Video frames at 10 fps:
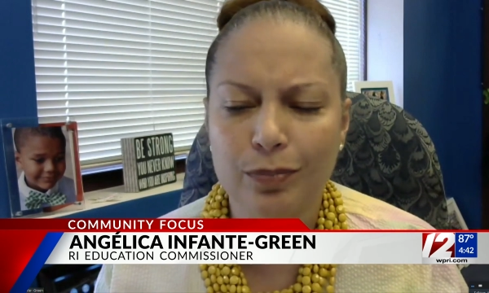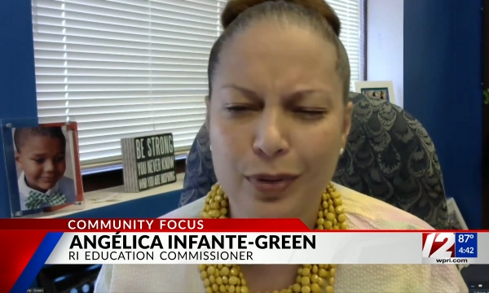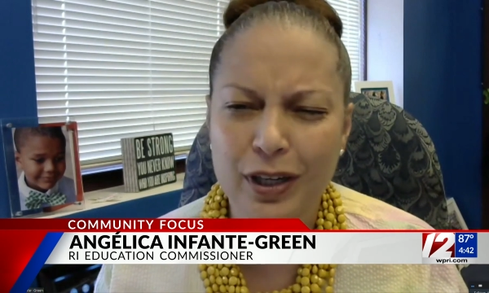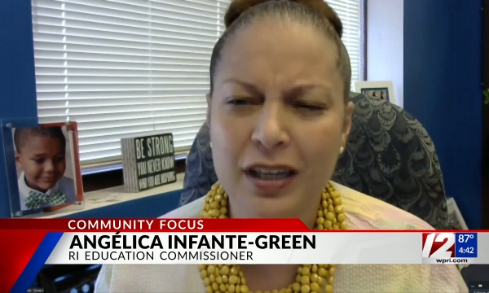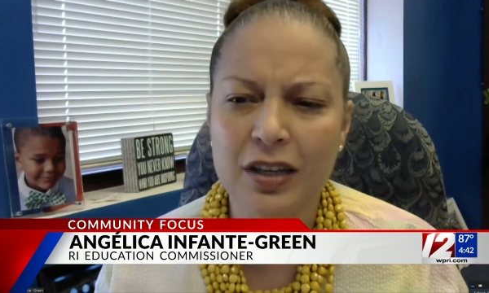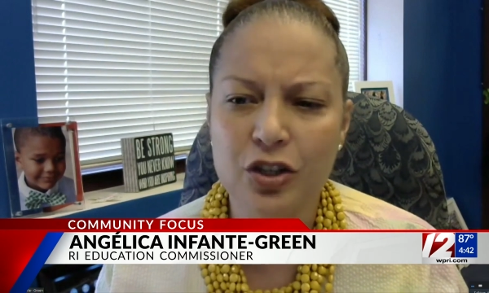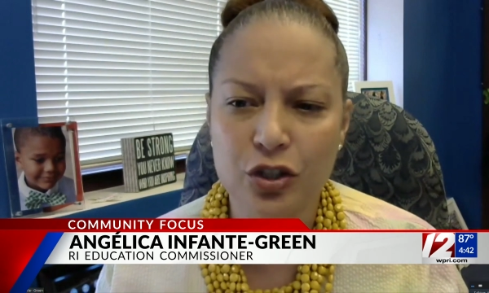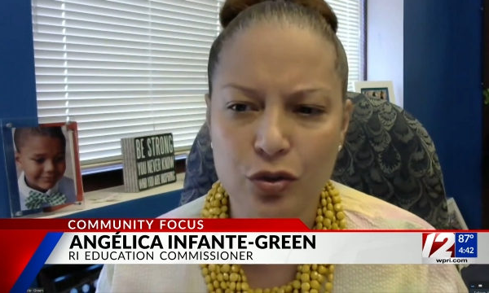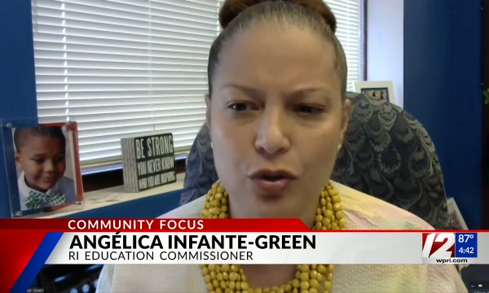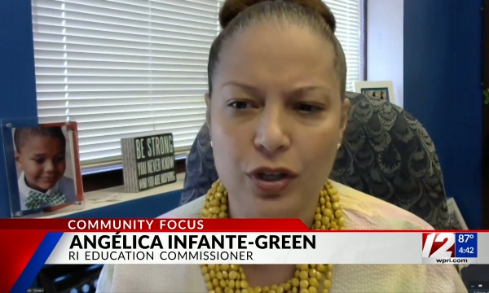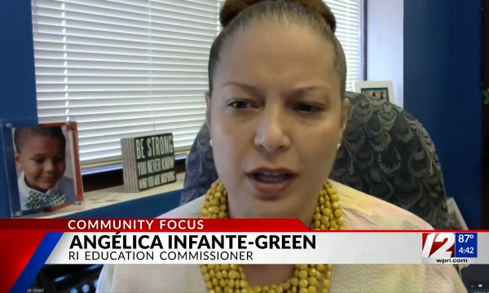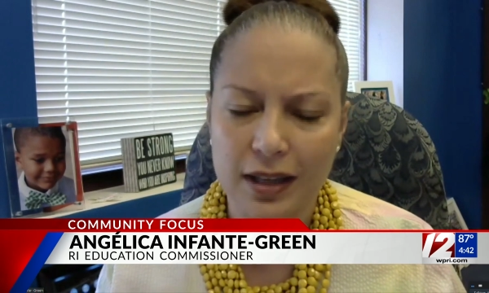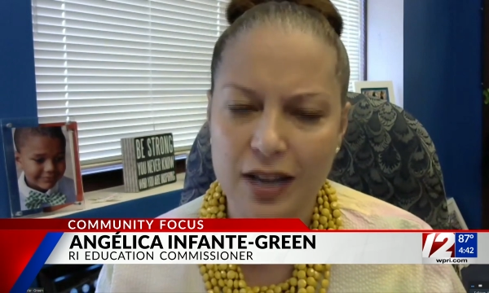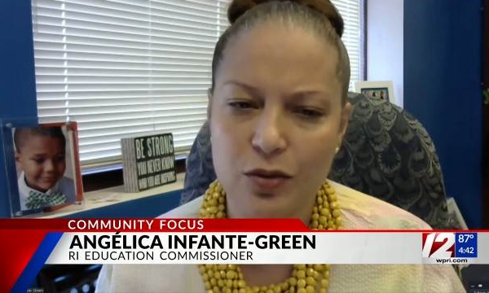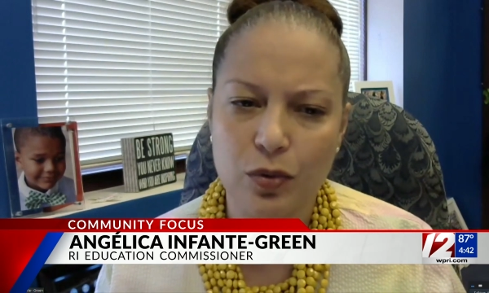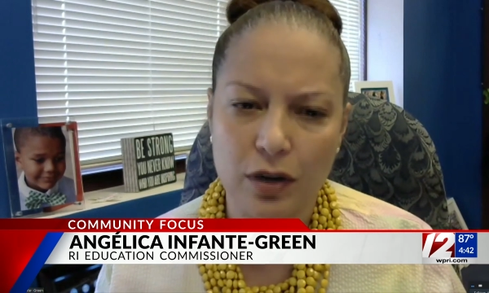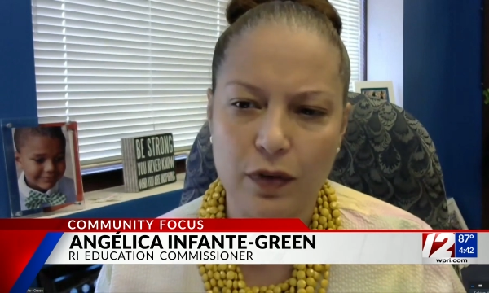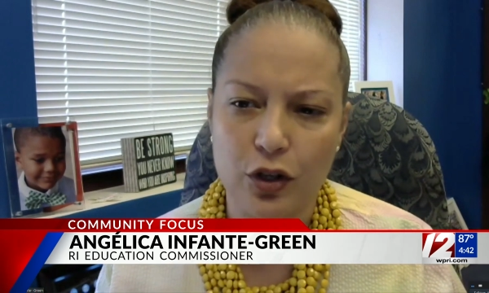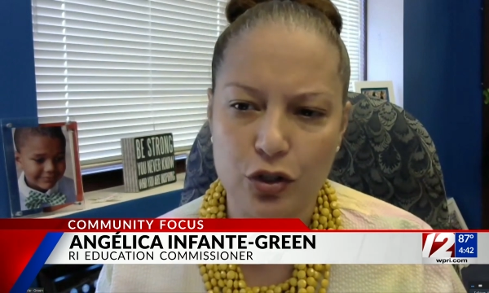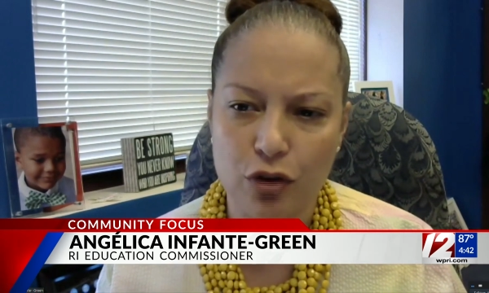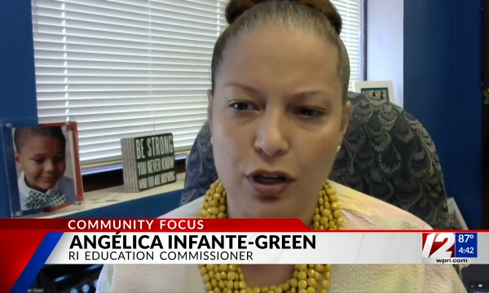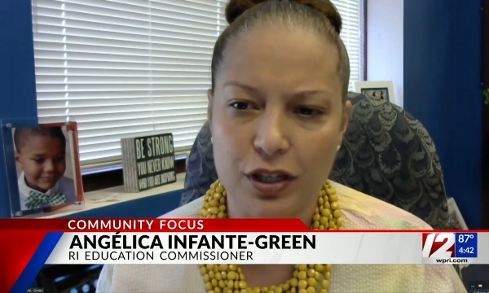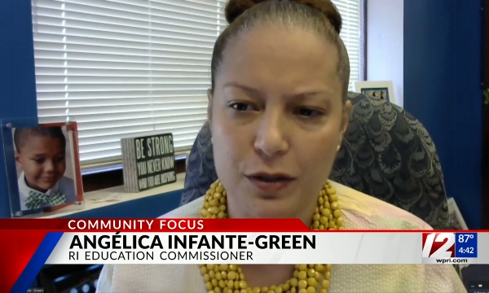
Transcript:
Speaker 1: pretty sure that that's one of our strongest